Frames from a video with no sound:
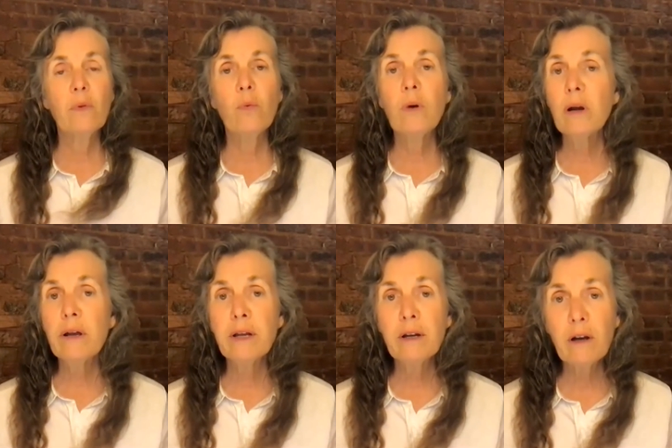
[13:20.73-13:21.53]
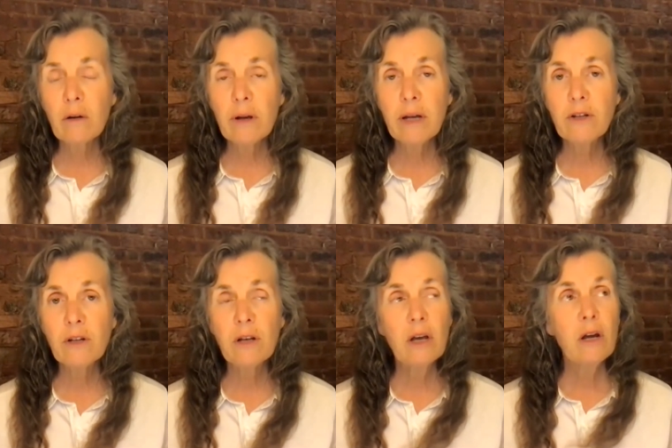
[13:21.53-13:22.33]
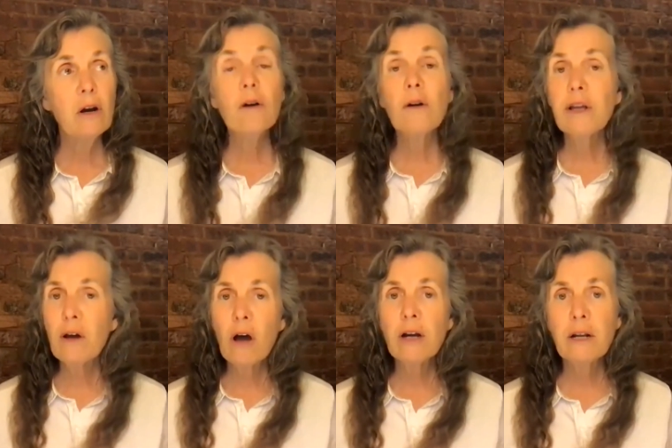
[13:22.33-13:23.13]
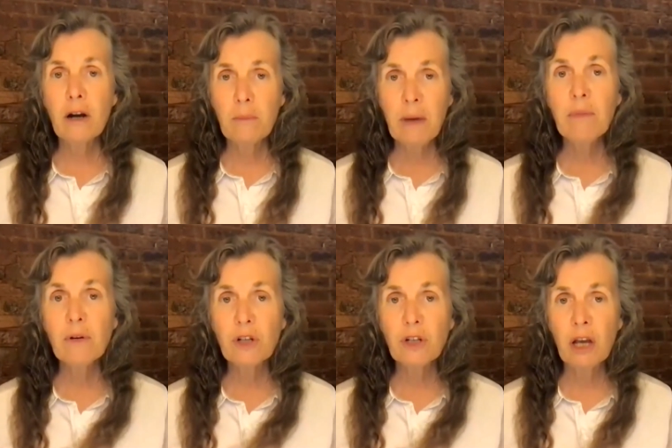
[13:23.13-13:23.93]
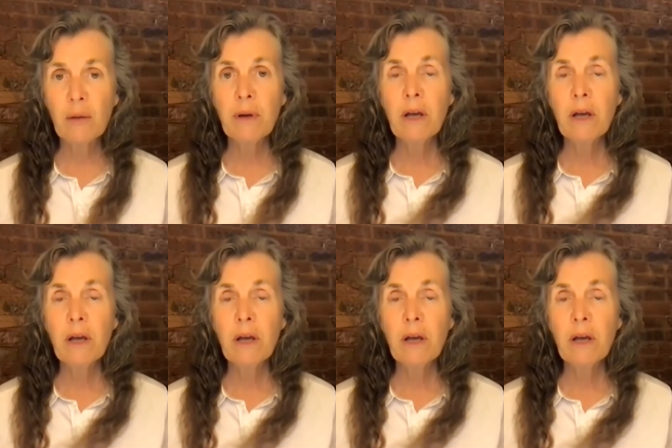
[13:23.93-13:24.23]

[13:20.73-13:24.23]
we're encouraged early on in our membership